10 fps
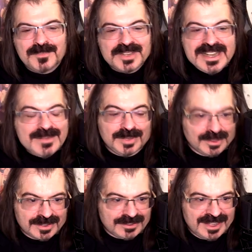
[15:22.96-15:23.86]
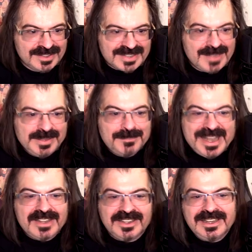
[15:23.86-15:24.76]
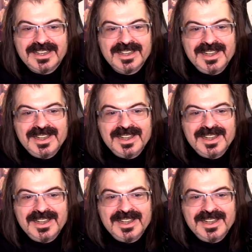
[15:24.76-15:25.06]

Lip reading: don't blame her, Chris. No. I mean,